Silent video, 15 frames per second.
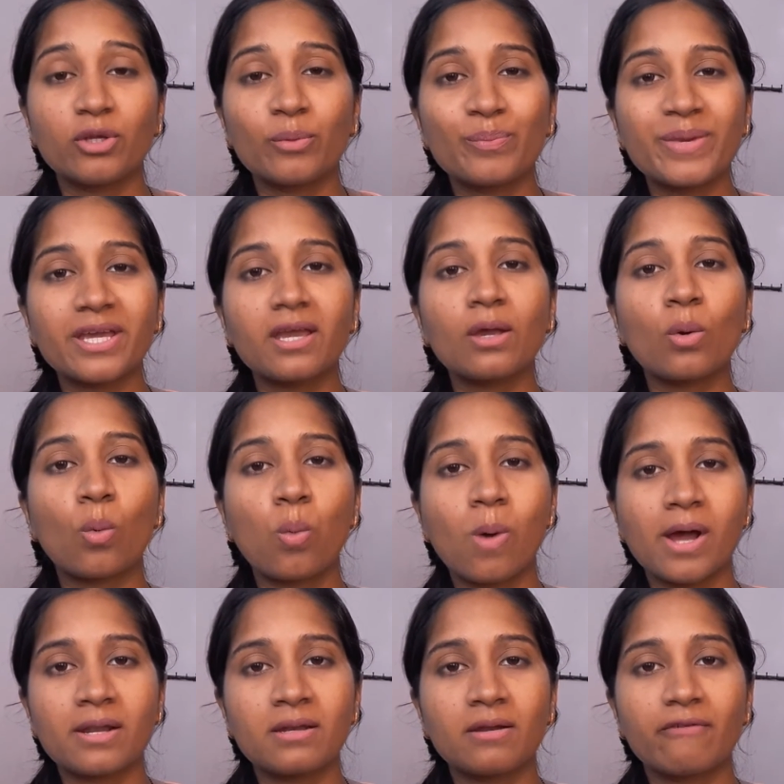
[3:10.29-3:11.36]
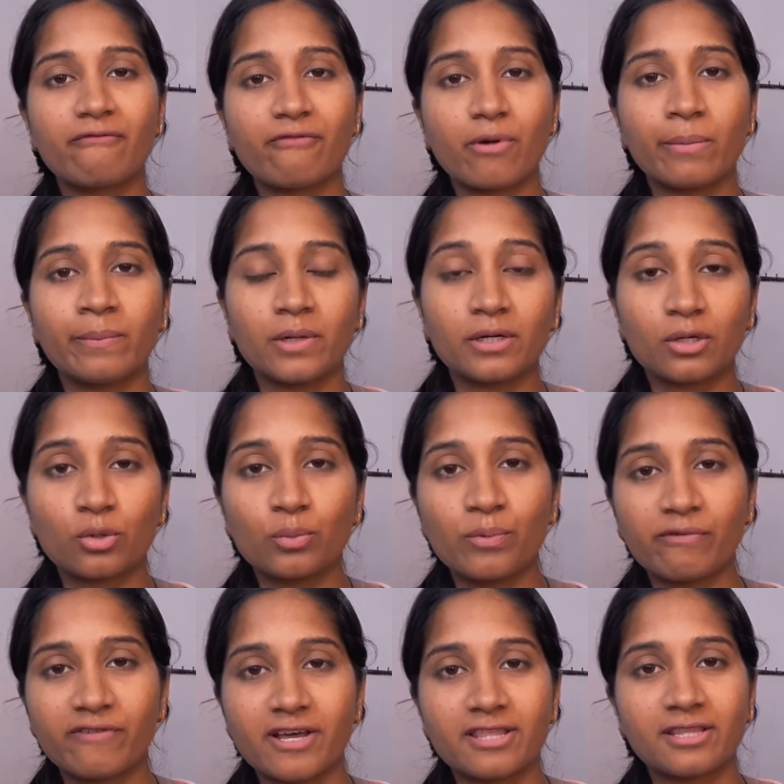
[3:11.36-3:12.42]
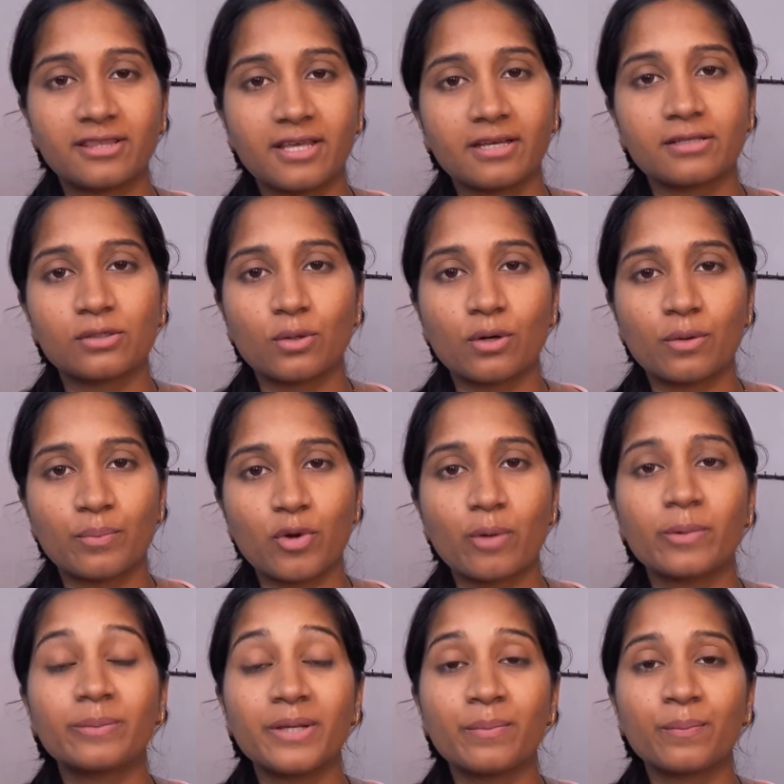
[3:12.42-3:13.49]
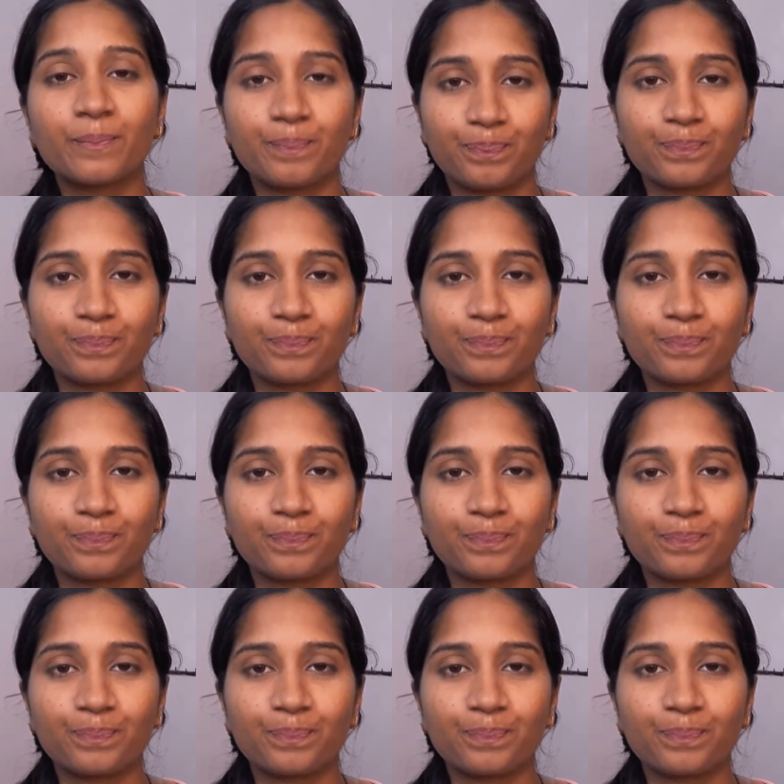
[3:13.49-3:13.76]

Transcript: you're picking one from a group of other things, or probably